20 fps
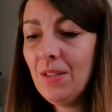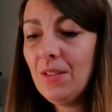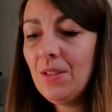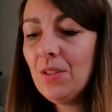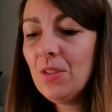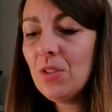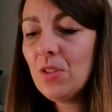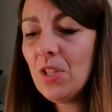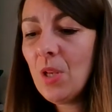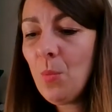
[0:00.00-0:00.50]

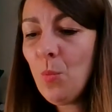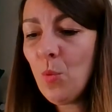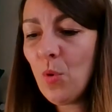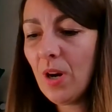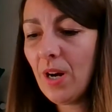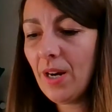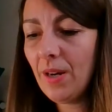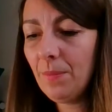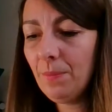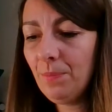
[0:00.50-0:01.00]

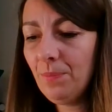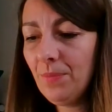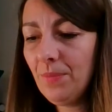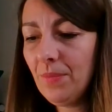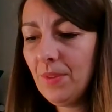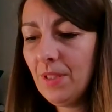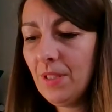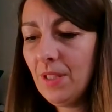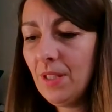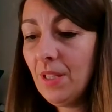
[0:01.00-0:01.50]
Somewhere
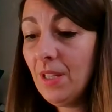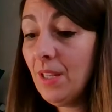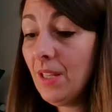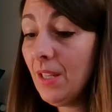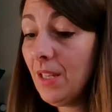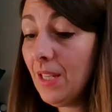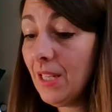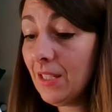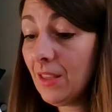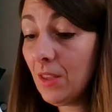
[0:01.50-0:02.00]

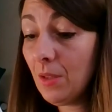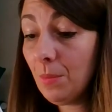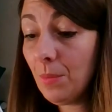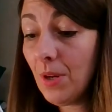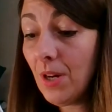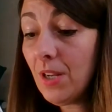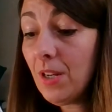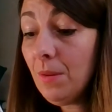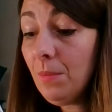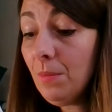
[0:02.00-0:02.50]
At the
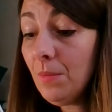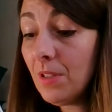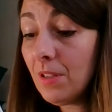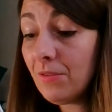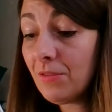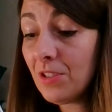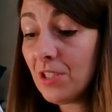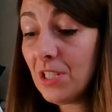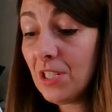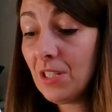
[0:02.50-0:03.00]
bottom
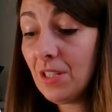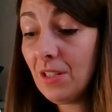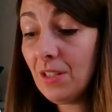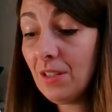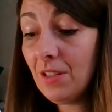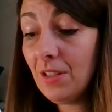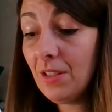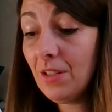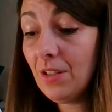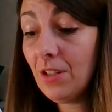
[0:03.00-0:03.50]
of the
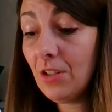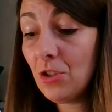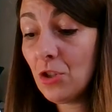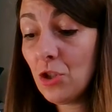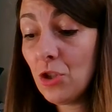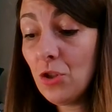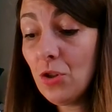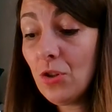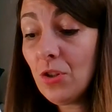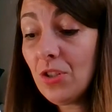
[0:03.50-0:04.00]

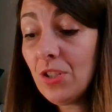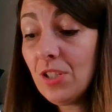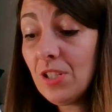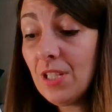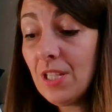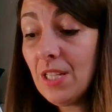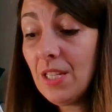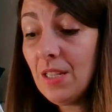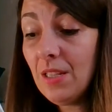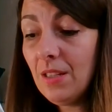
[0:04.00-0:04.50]
azure
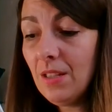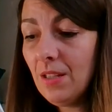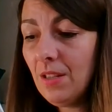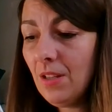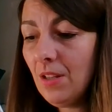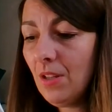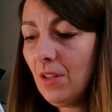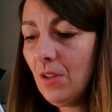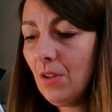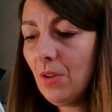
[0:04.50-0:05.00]
sea,
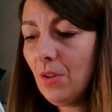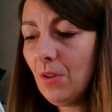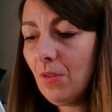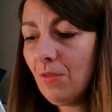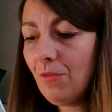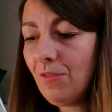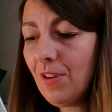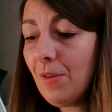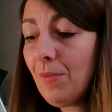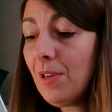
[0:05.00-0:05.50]
a
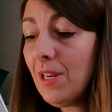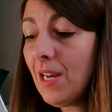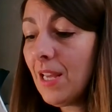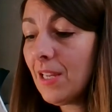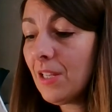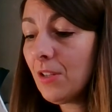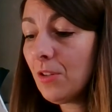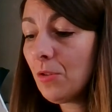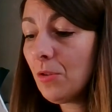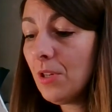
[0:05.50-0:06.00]

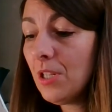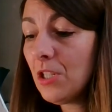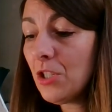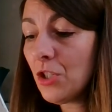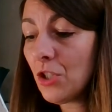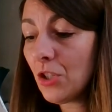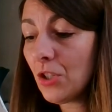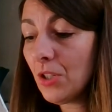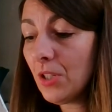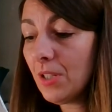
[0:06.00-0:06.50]
fairy-like
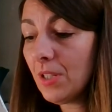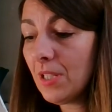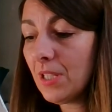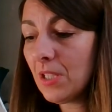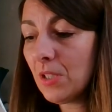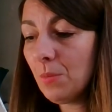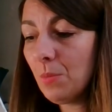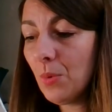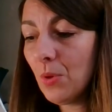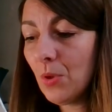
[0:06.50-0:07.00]
creature
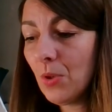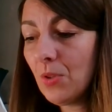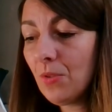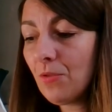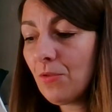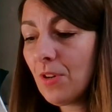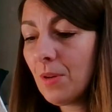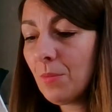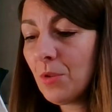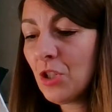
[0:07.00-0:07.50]
is born
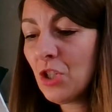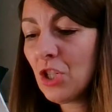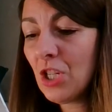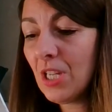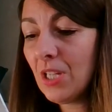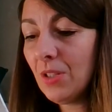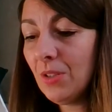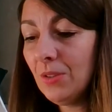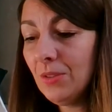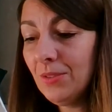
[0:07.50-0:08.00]
from a
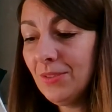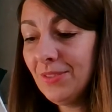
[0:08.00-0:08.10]
shell.